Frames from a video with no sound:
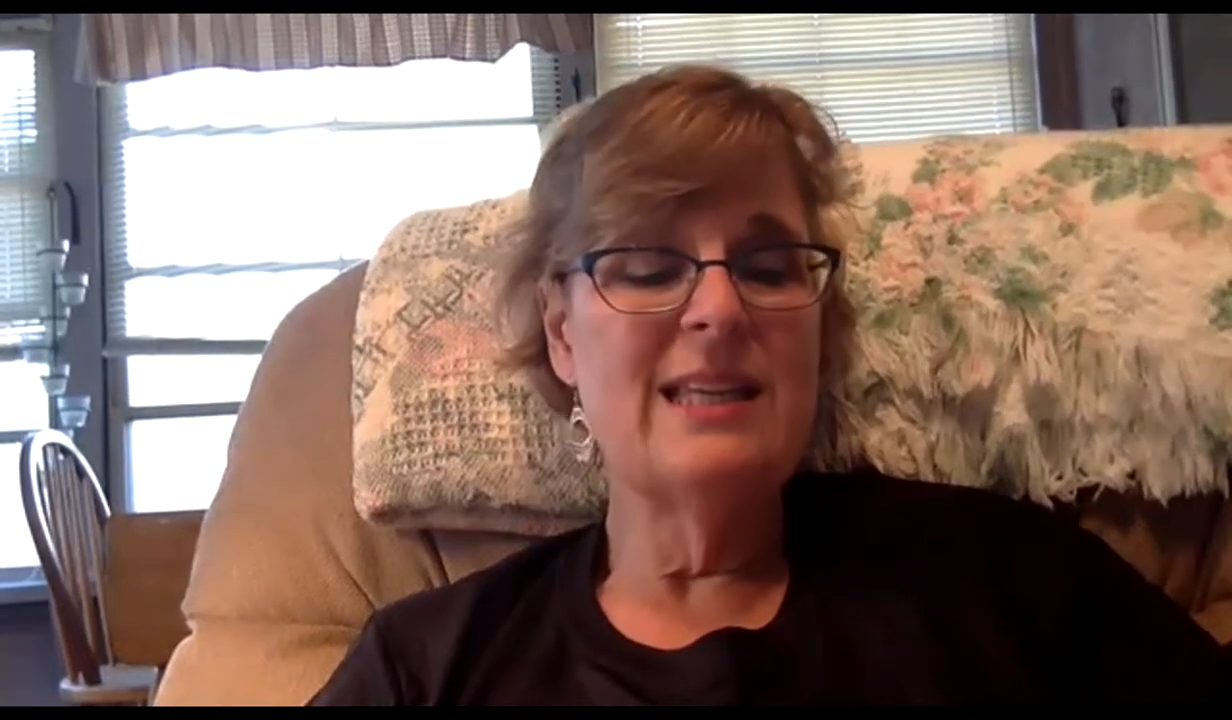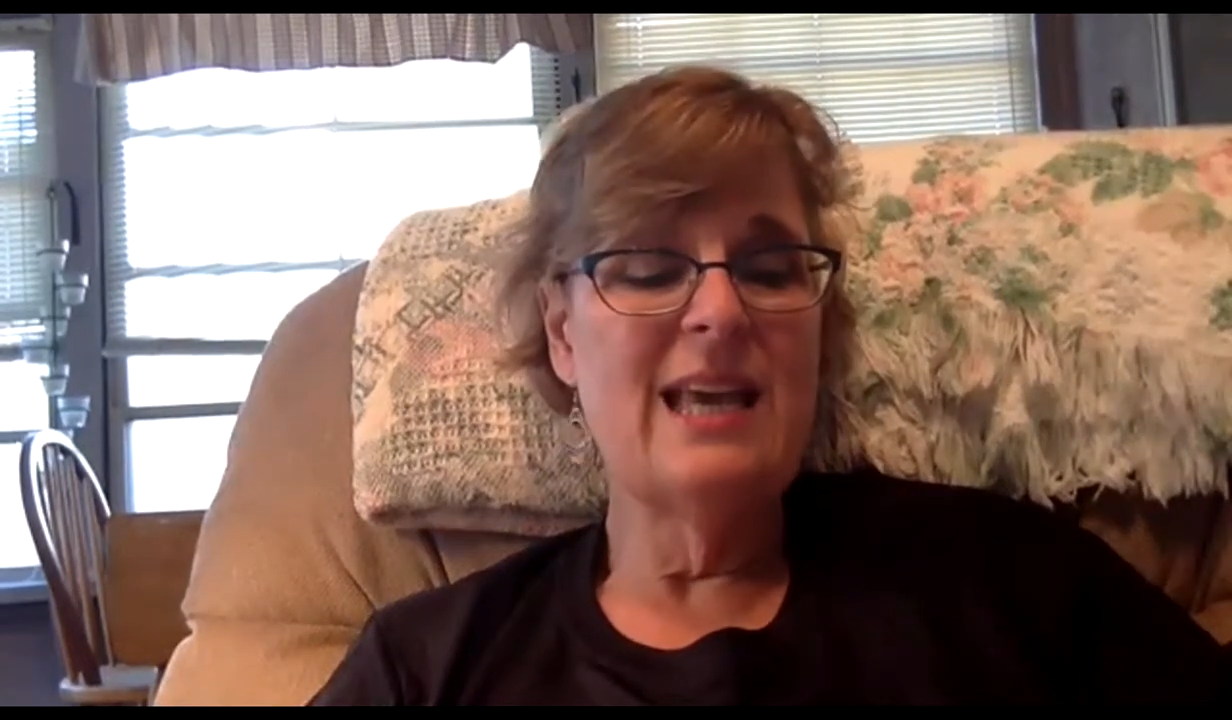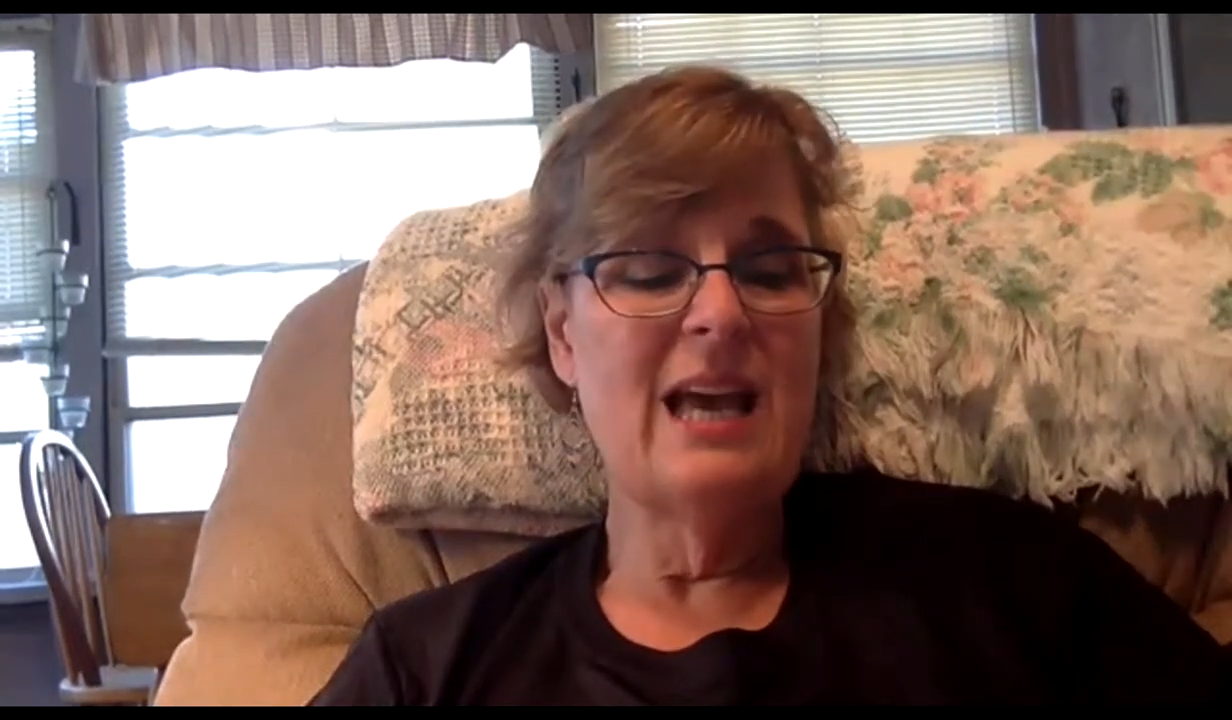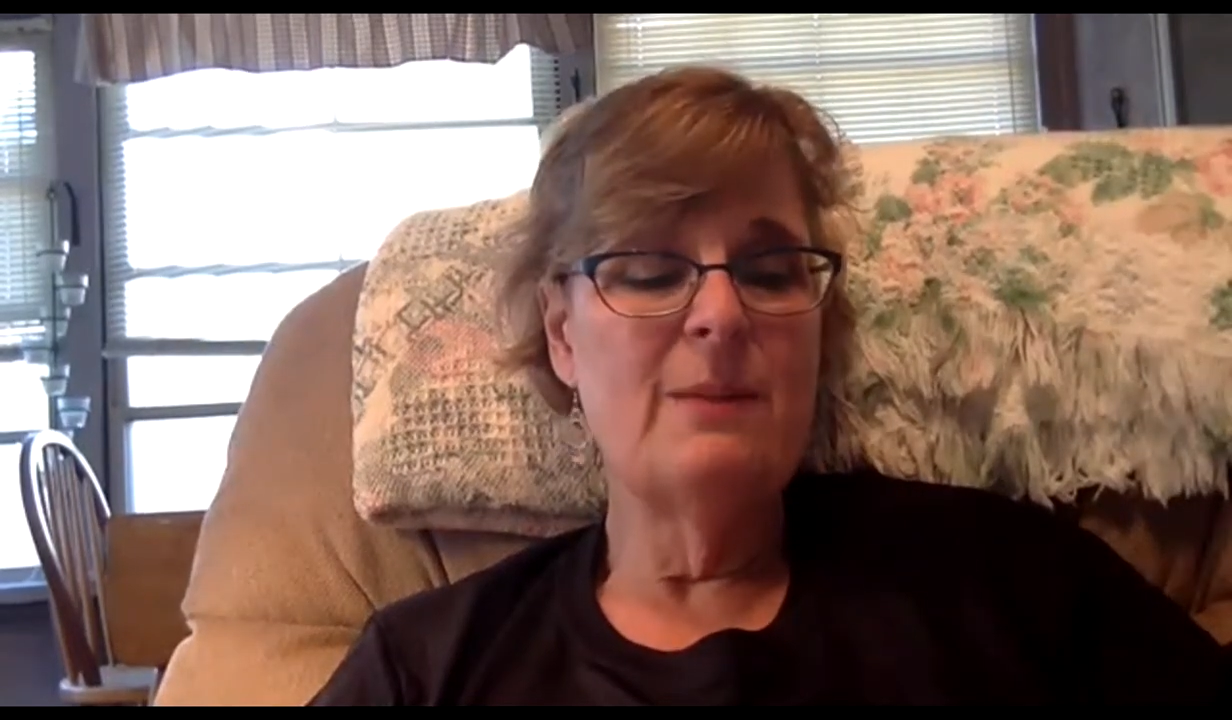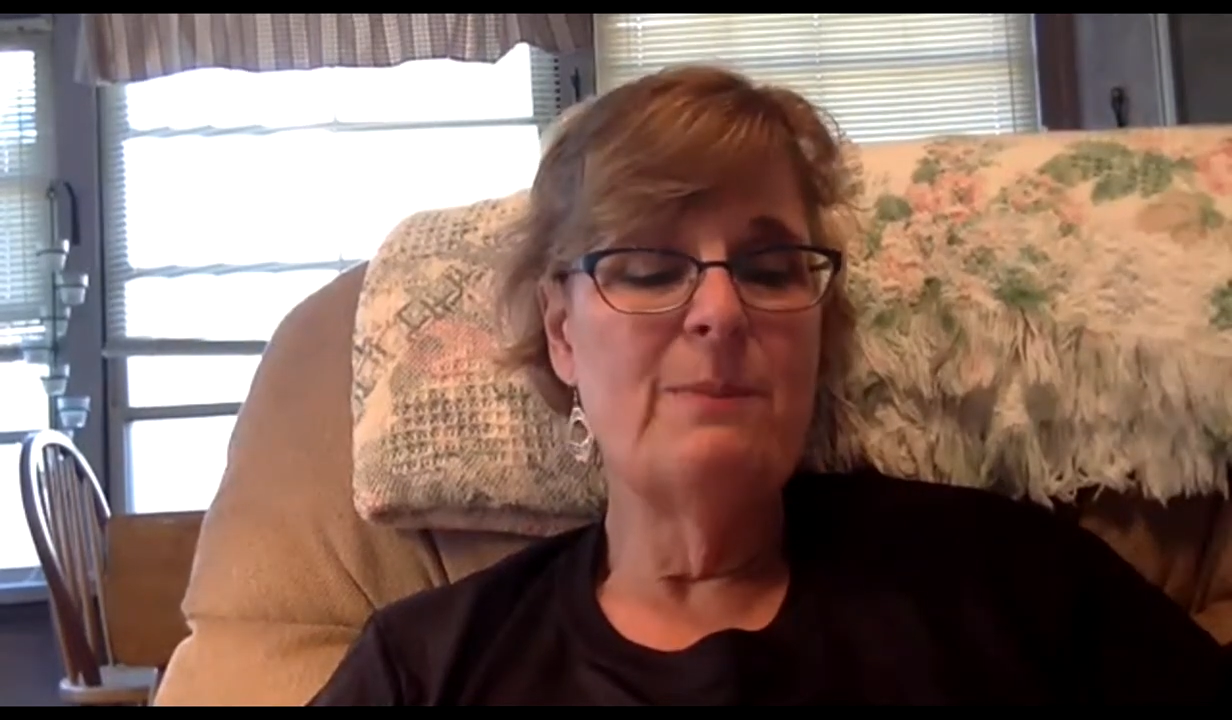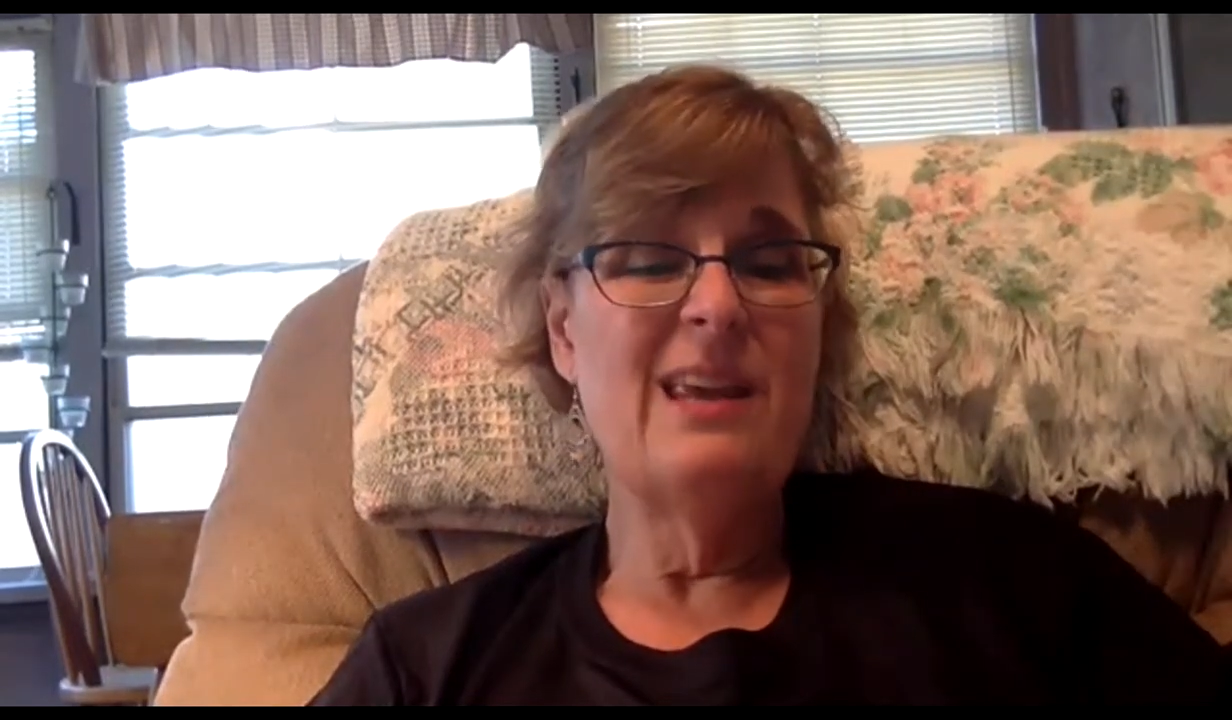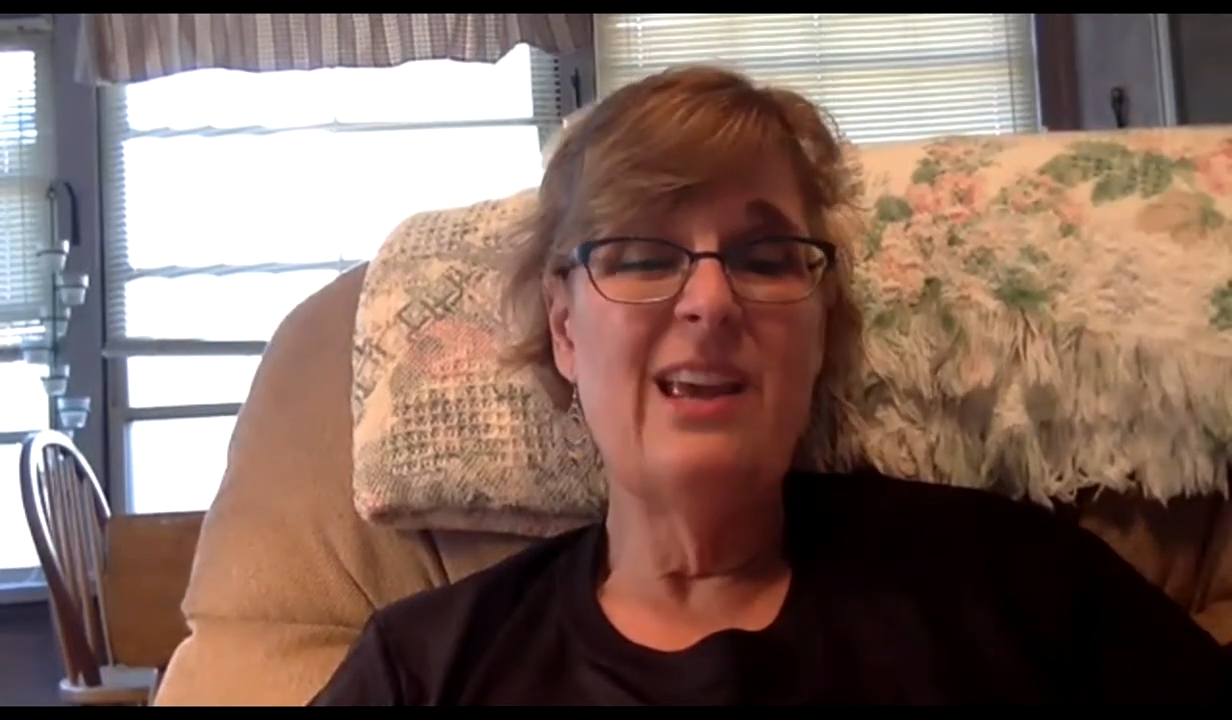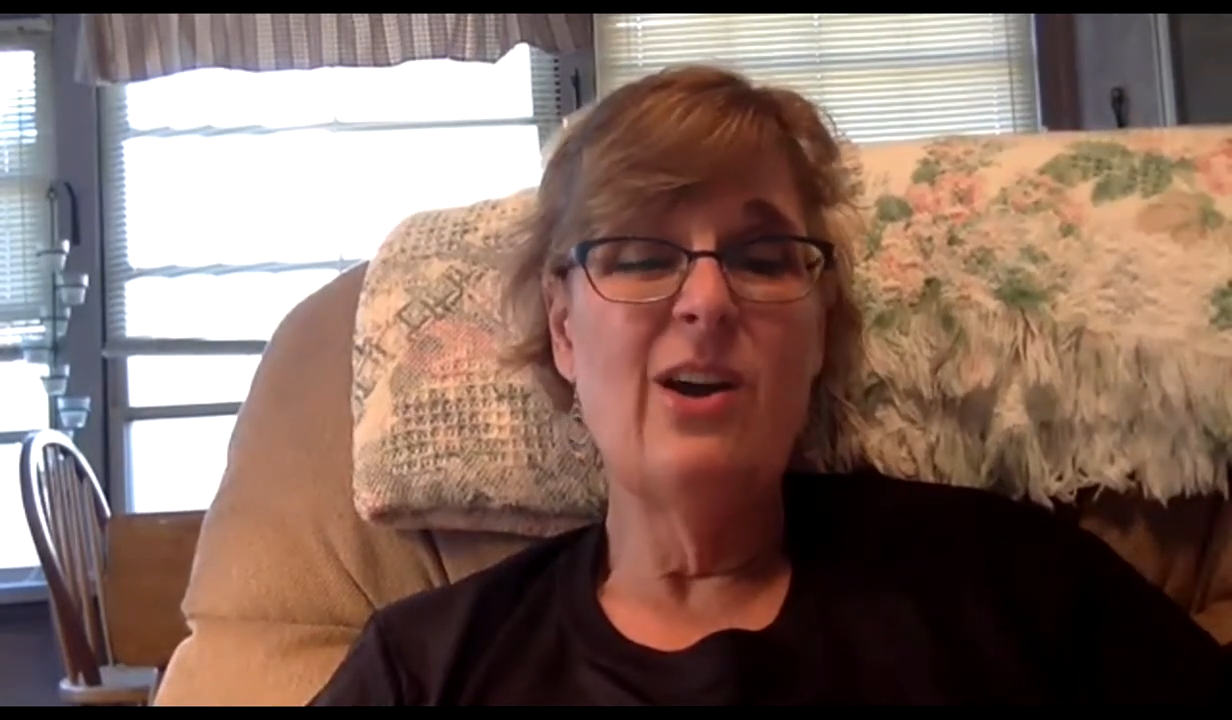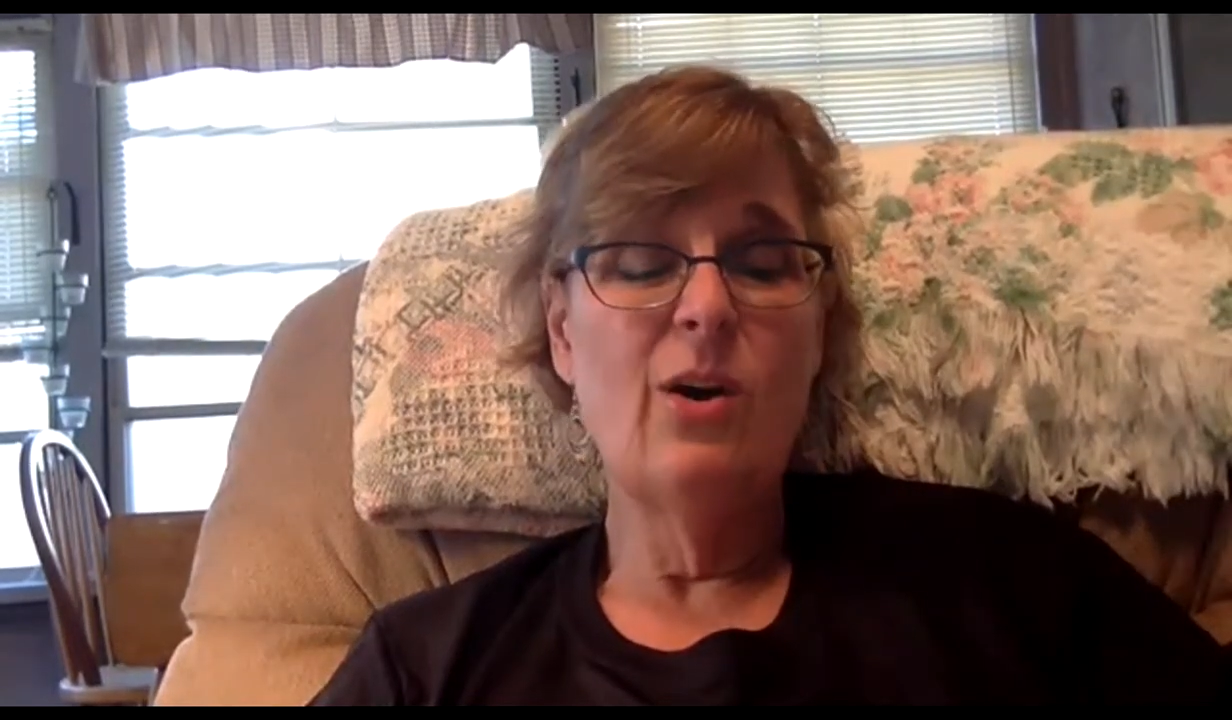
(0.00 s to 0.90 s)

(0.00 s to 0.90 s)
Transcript: again being